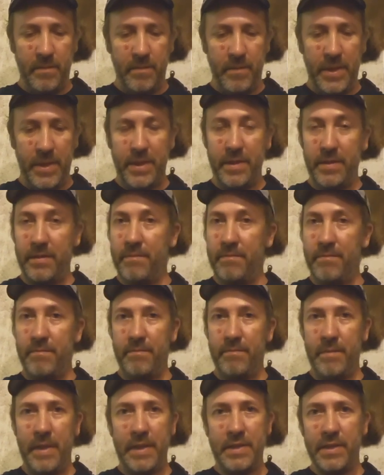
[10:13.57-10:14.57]
But
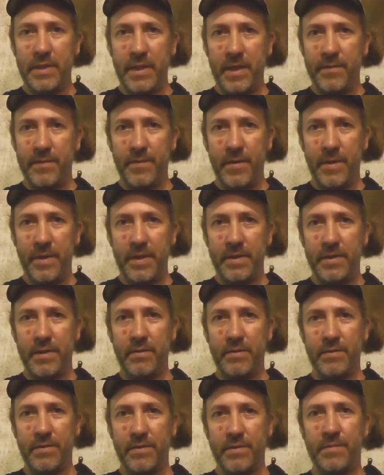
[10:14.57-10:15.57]
it's not fun at
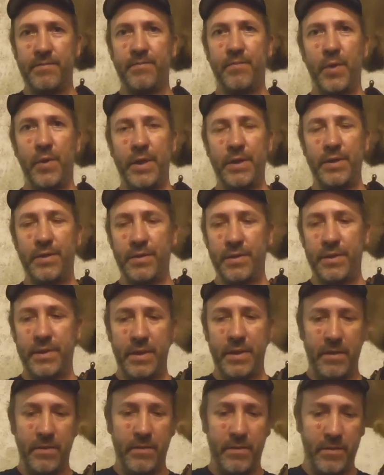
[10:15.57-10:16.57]
those pressures,
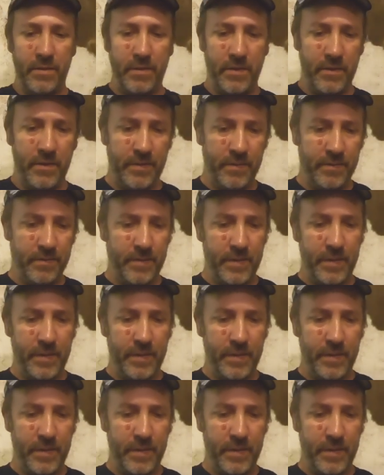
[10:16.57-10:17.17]
so or